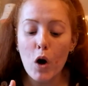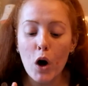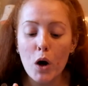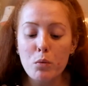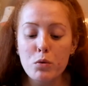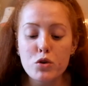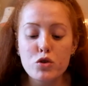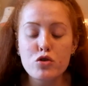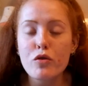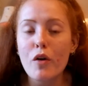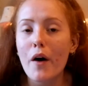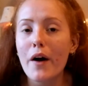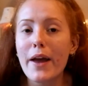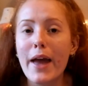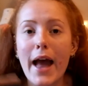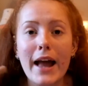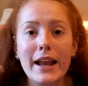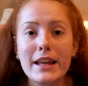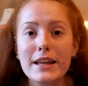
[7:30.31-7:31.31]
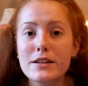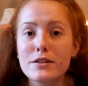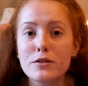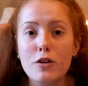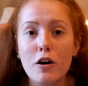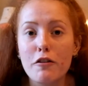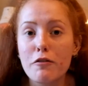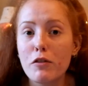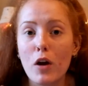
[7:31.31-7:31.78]
I would try any
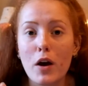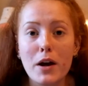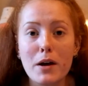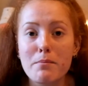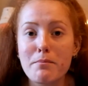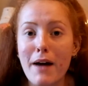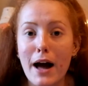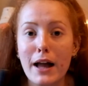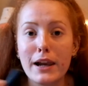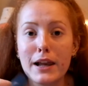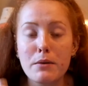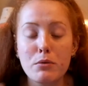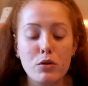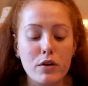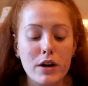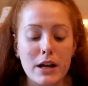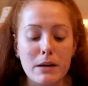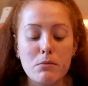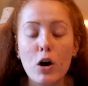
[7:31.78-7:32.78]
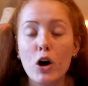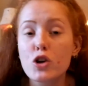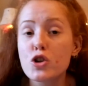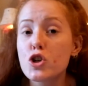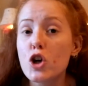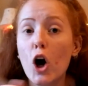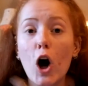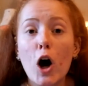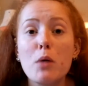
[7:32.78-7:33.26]
soft like matte lip cream
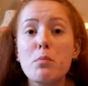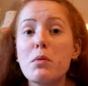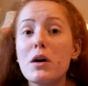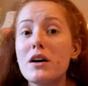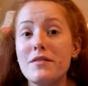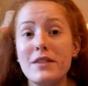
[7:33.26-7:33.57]
on top